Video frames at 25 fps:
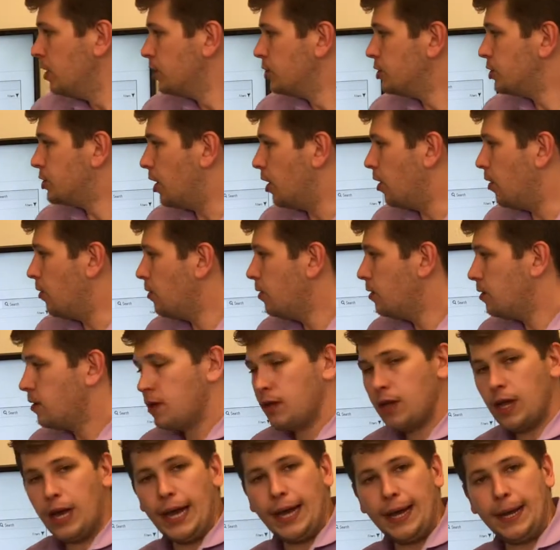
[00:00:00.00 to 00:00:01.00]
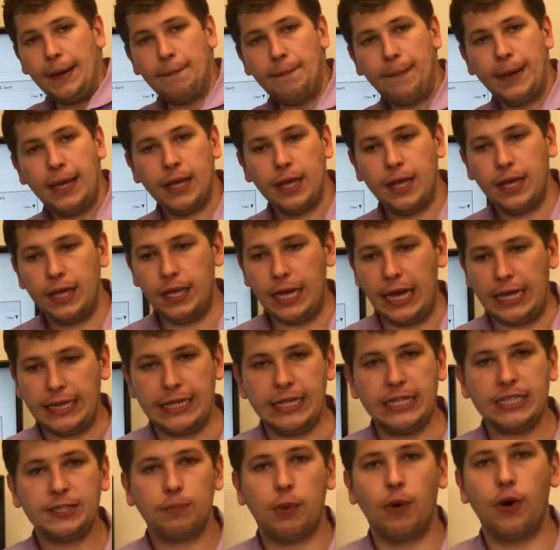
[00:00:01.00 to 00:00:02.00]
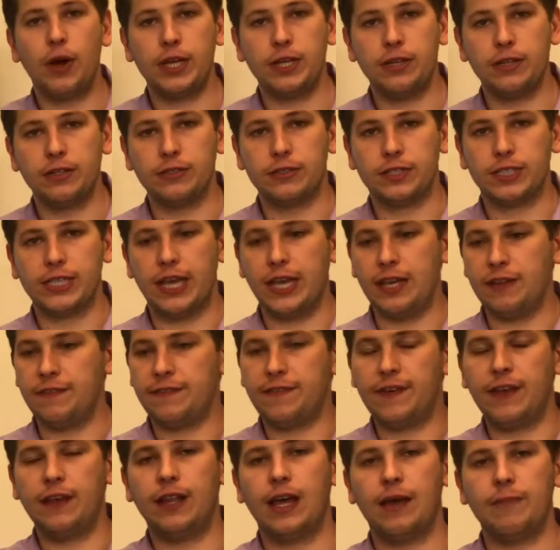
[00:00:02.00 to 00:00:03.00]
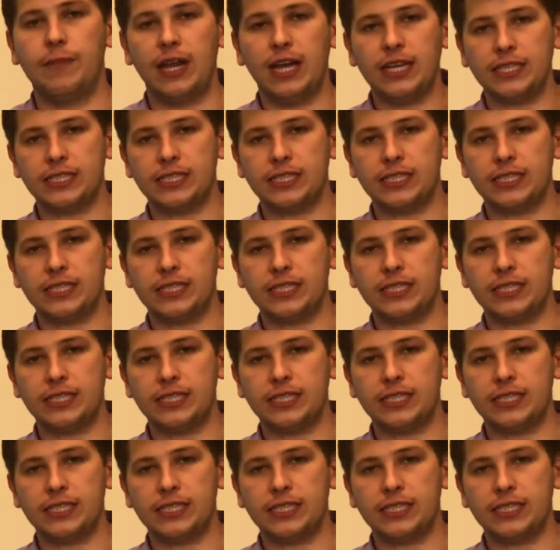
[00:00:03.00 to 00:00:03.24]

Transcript: So at this point, you're saying, Phil, I'm an